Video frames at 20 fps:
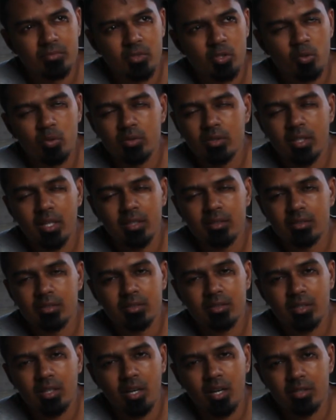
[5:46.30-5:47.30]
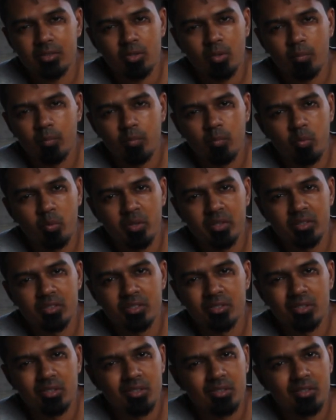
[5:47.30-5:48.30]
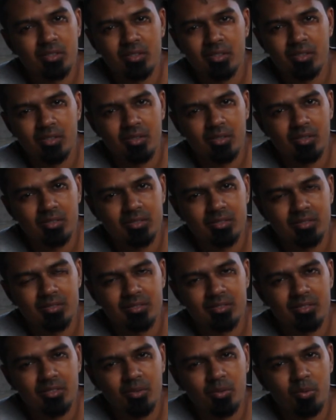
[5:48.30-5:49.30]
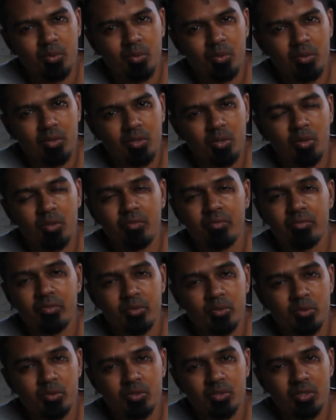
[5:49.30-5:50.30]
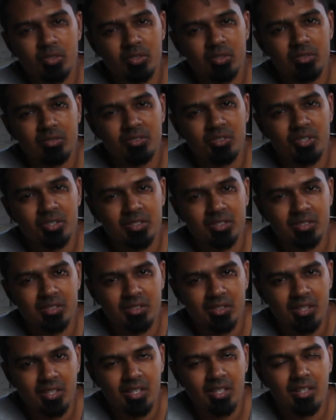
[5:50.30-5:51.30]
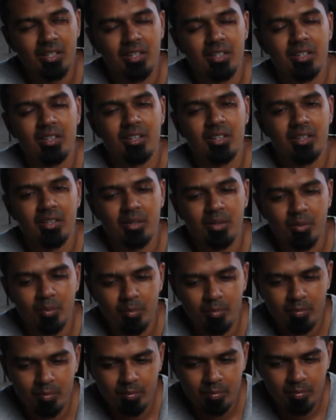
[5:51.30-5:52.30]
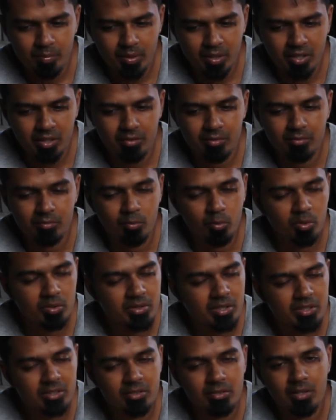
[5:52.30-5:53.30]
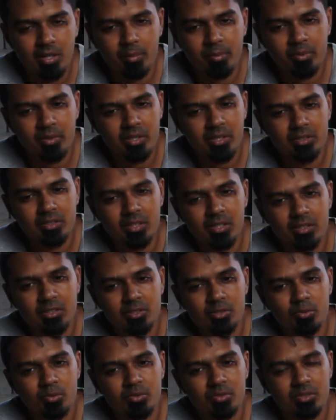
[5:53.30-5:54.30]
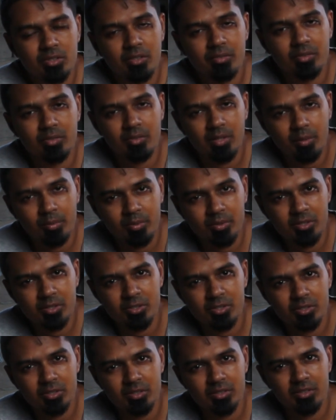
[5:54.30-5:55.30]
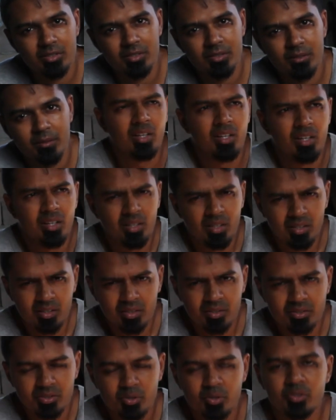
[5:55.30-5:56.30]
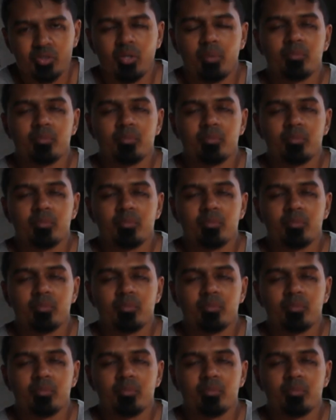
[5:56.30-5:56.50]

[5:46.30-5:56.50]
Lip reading: don't get caught up with the whole confusion. Just rotate your rep ranges, choose different rep ranges. So